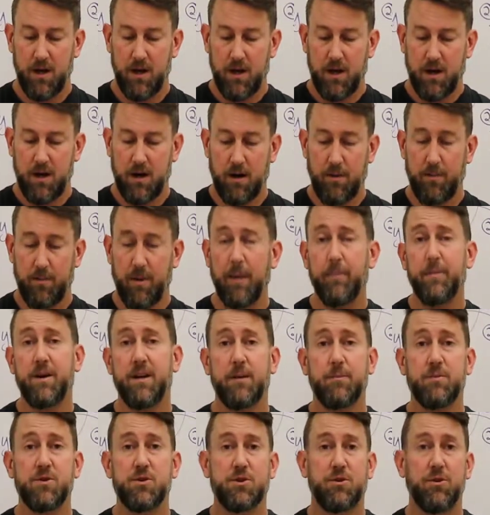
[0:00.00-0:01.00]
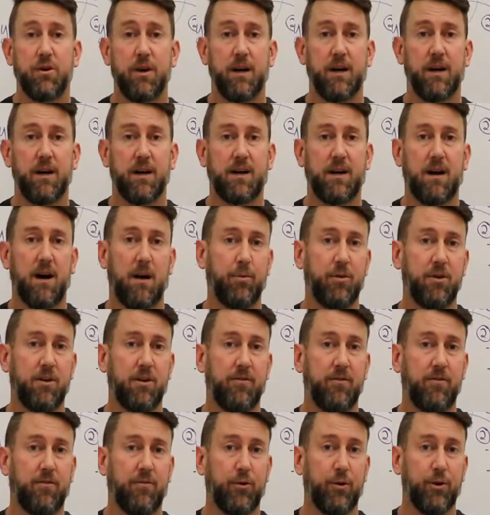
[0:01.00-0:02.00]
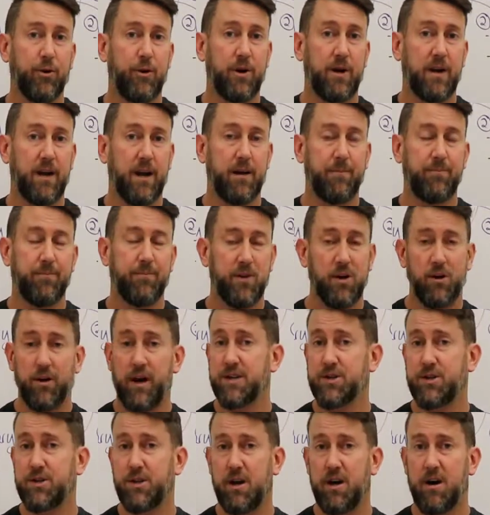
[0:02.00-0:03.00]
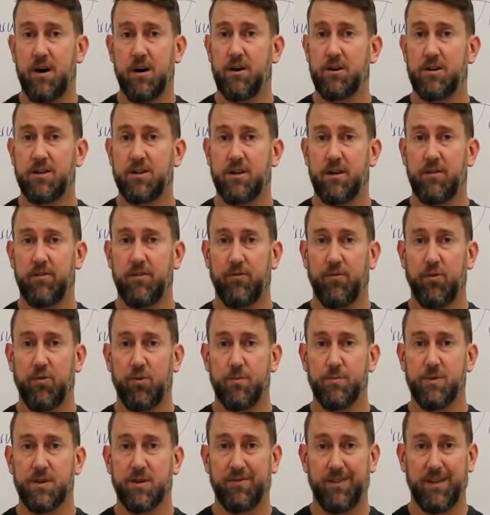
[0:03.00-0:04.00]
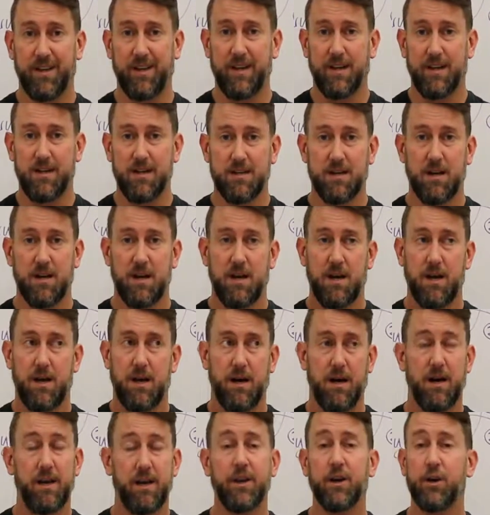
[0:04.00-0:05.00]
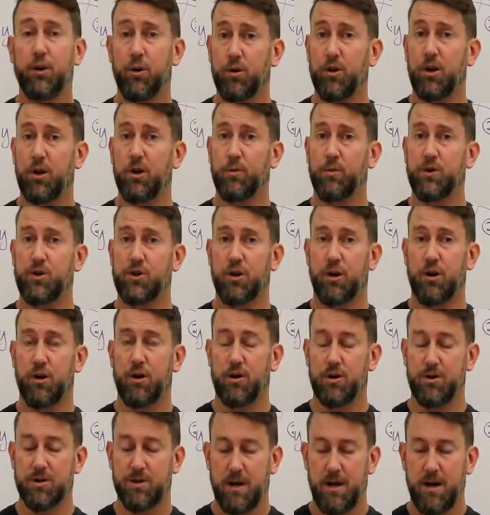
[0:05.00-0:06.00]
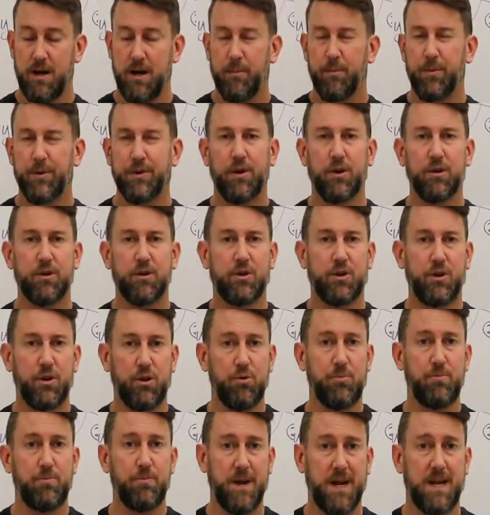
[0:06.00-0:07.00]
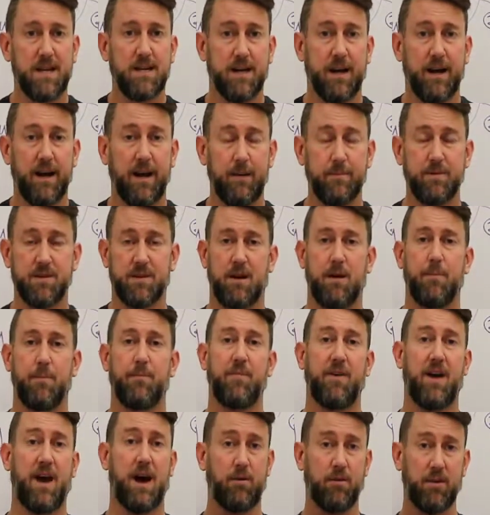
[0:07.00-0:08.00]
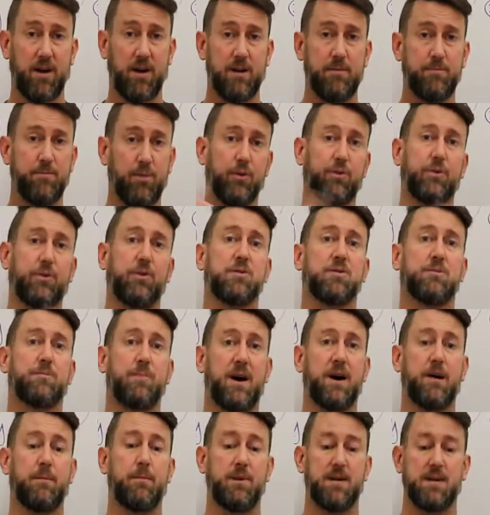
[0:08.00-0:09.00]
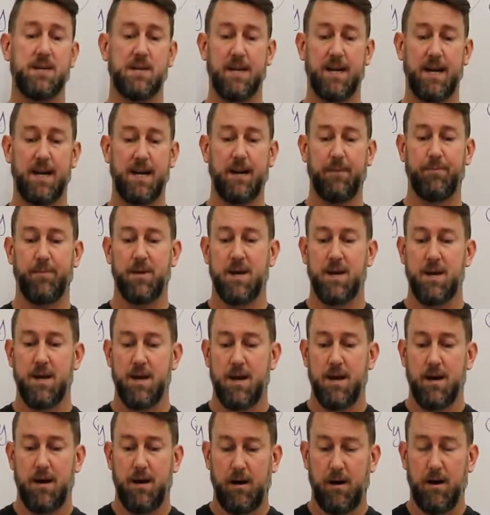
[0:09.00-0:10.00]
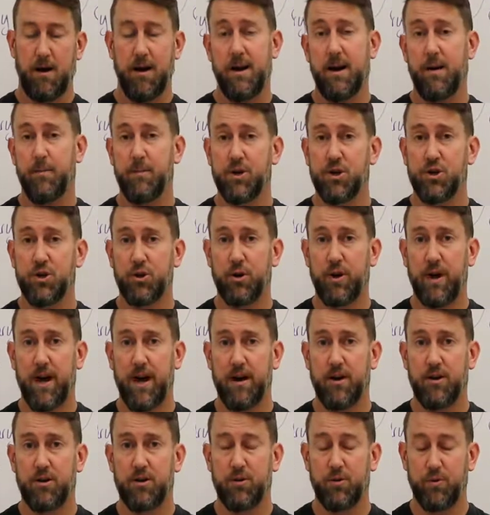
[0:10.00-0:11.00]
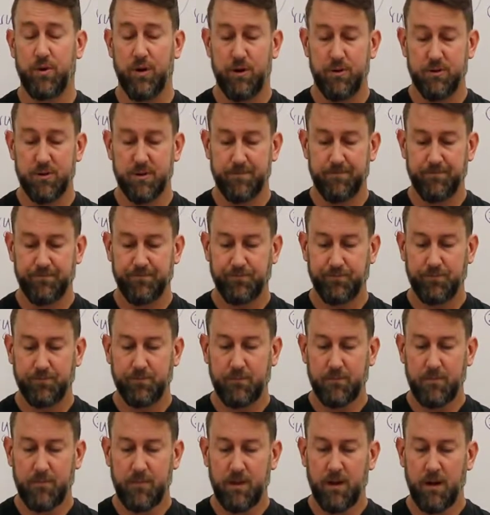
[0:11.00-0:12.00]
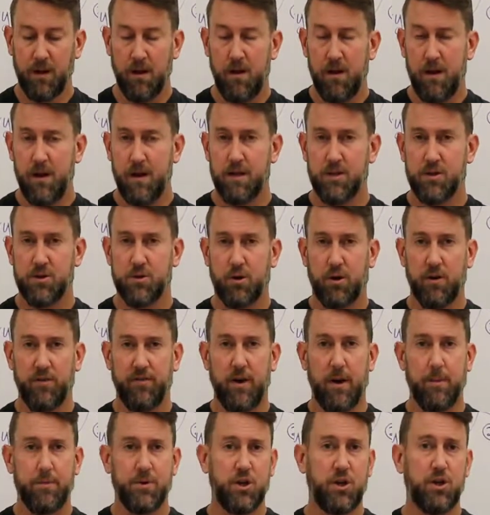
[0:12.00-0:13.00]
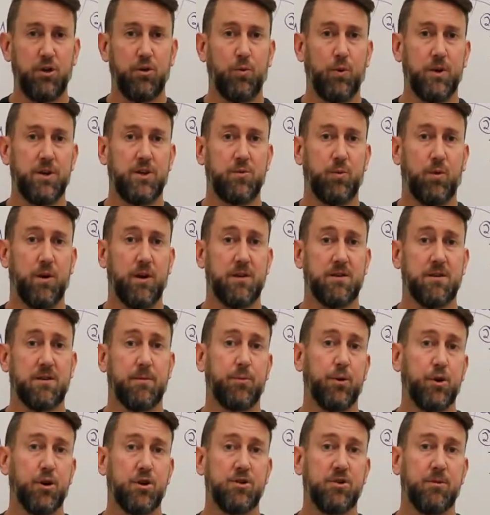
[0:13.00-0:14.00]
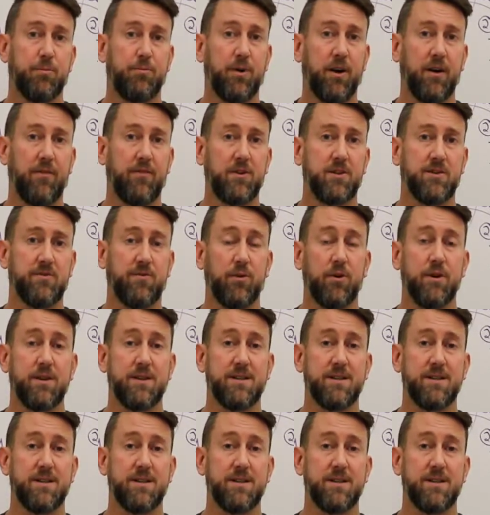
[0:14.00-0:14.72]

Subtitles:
I'm going to demonstrate a couple different for you today. There are actually hundreds of different forms of lids that go along with jars, but there are two main types, and I'm outlining both those behind me today, and I'm going to show you how to do those. It's sort of up to you which one is a personal preference for